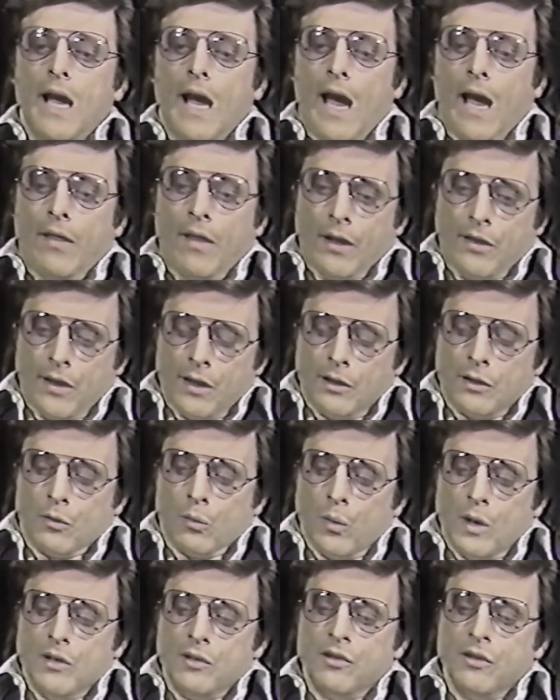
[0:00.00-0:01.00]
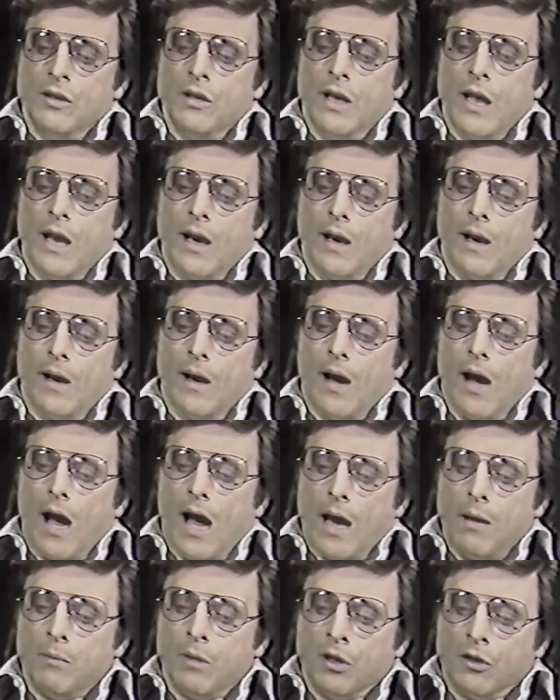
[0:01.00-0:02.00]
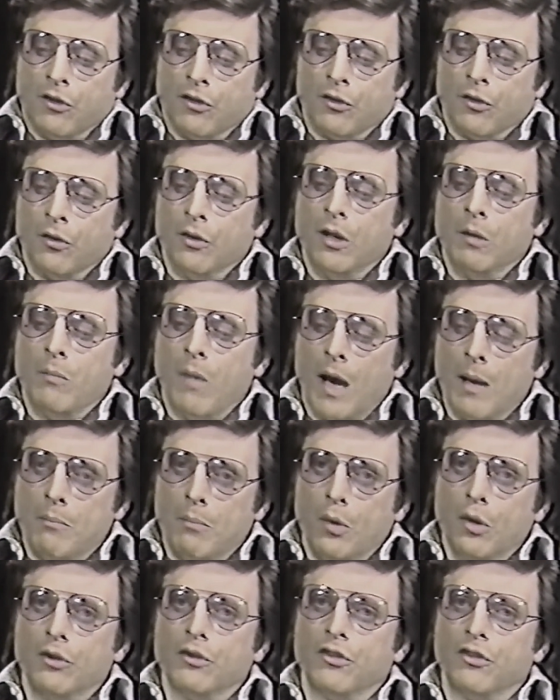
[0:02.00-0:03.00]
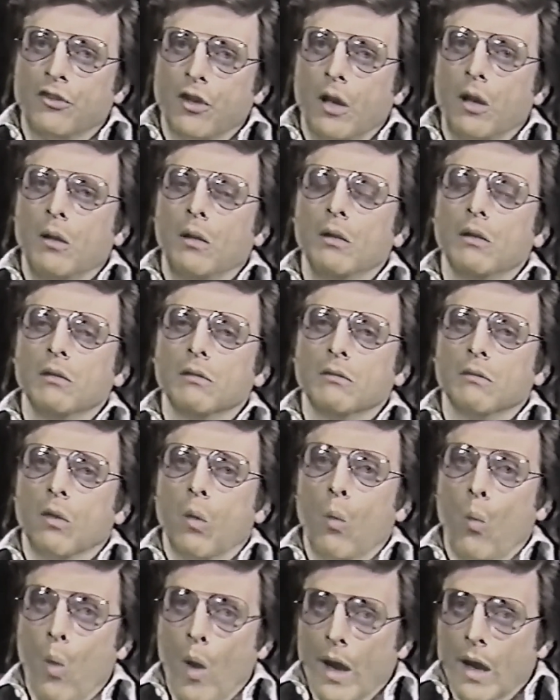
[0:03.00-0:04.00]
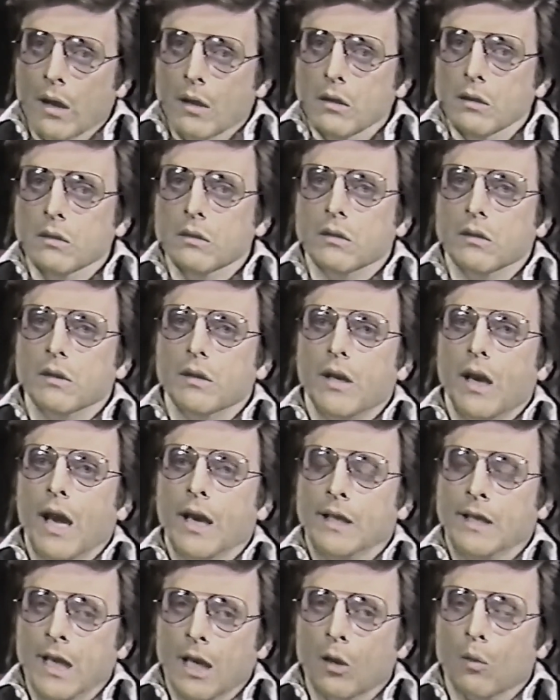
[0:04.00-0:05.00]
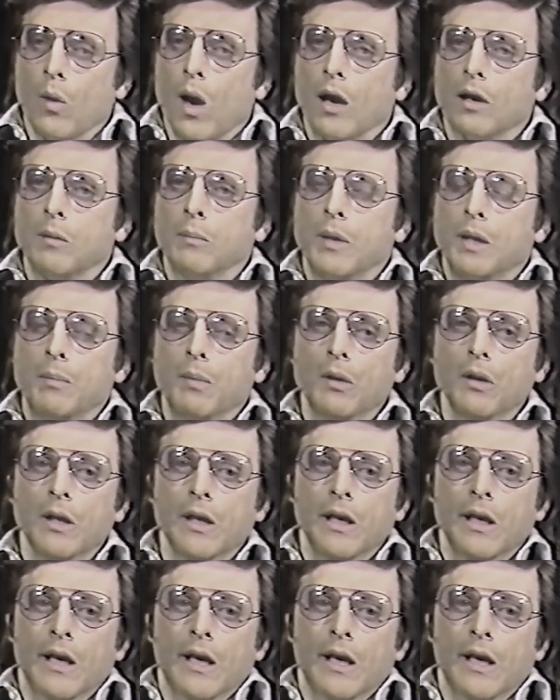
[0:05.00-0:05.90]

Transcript: And I think the reason that I am concerned that my books sell well and get around to people